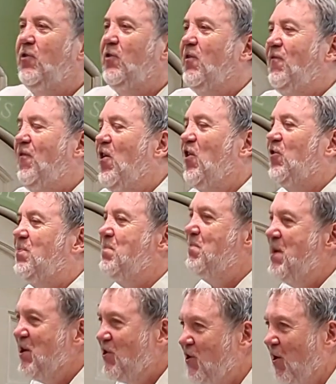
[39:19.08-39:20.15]
the first
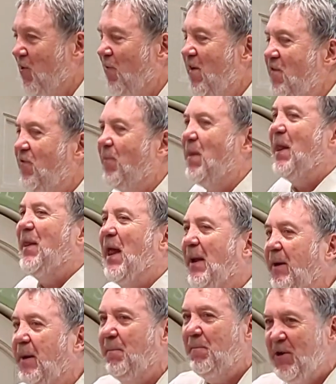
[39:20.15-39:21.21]
missionary from the
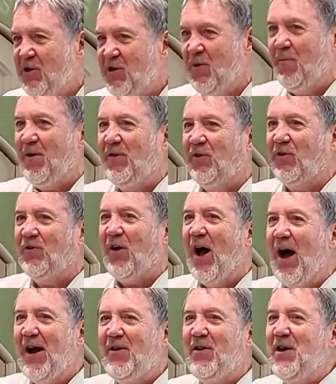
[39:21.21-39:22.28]
London Missionary
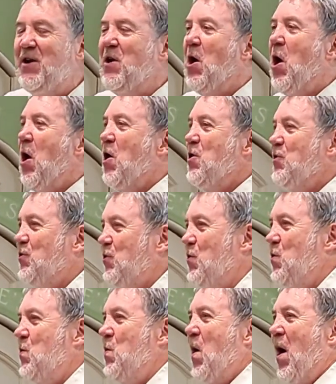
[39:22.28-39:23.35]
Society
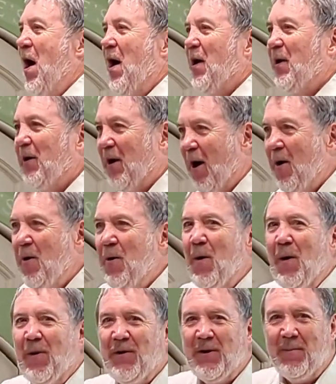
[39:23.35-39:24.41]
to go
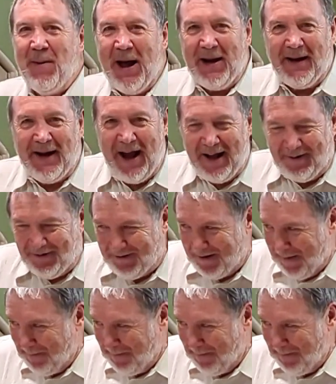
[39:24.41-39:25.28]
to Madagascar.